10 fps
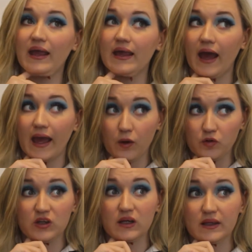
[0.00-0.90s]

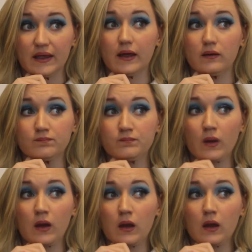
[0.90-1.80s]
chaotic year.
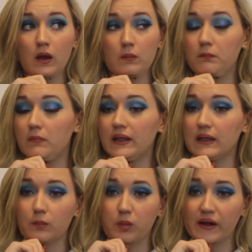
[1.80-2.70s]

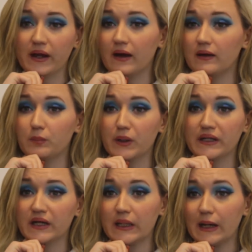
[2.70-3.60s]
Many a
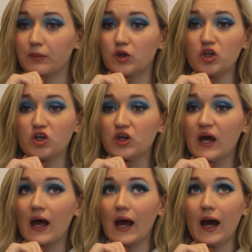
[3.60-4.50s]
breakdown happened.
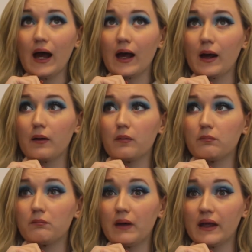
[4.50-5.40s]

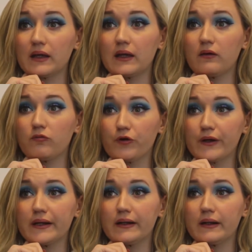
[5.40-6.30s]
Many a
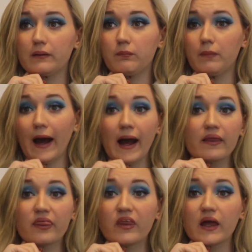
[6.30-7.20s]
really
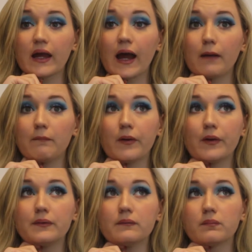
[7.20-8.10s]
bad thing
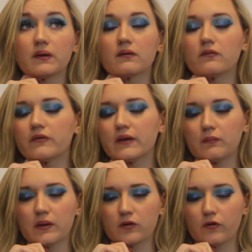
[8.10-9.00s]
happened because obviously
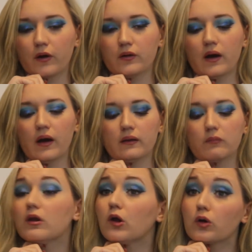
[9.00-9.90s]
we had Corona and there
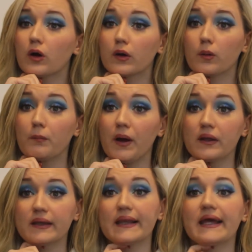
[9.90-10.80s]
was a lot going on
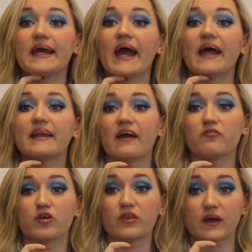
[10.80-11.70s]
personally and
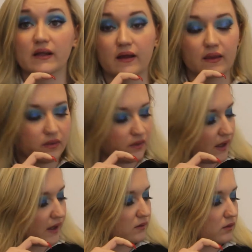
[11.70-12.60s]
everything like
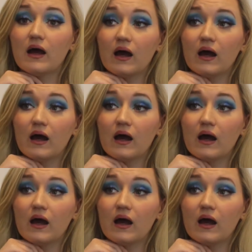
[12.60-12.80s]
that.